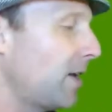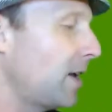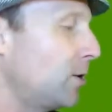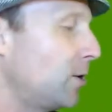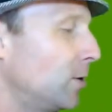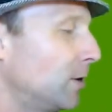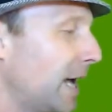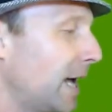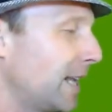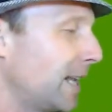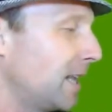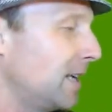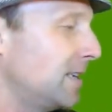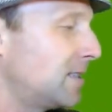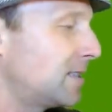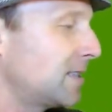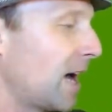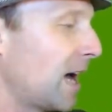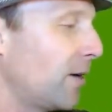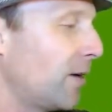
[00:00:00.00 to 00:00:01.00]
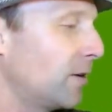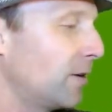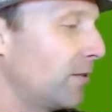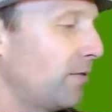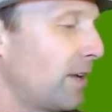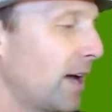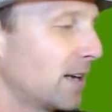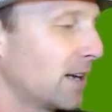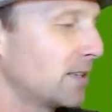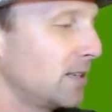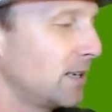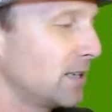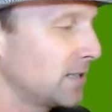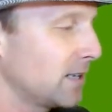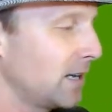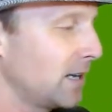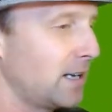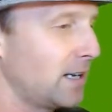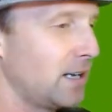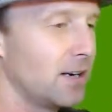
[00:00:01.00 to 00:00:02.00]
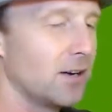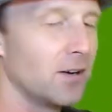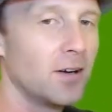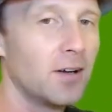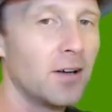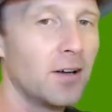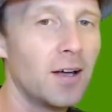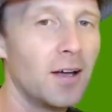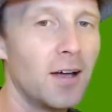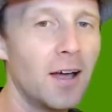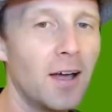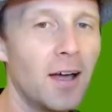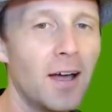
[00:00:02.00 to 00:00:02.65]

Yeah, and they do like these sound effects, and it's like you know.